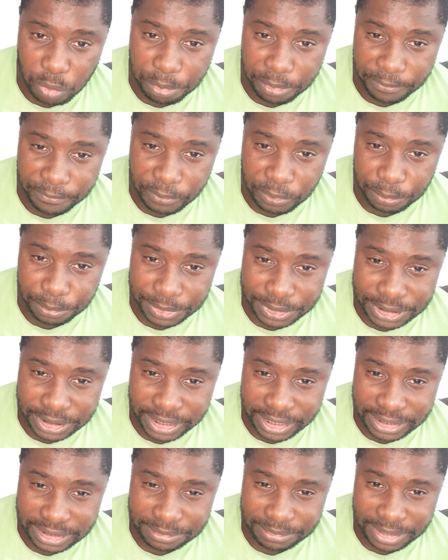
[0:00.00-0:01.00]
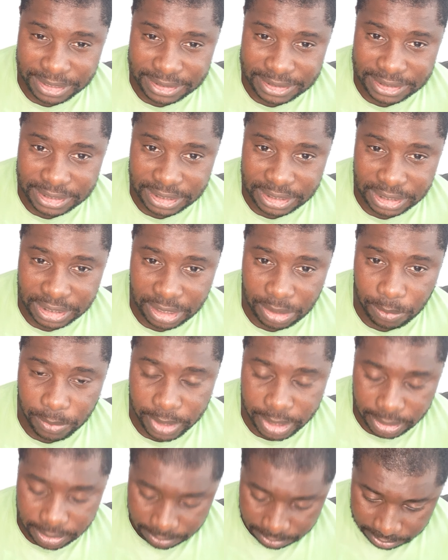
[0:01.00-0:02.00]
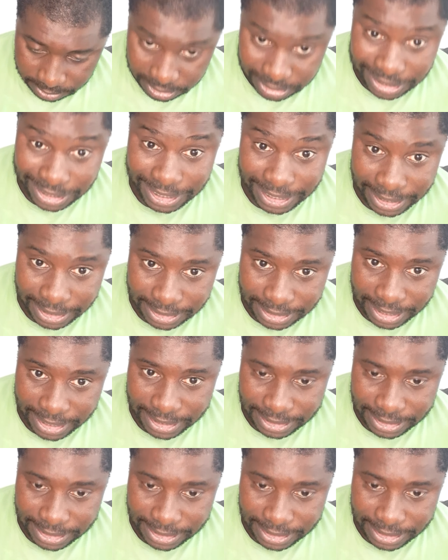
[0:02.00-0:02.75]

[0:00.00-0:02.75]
performance against Man City away in the league, that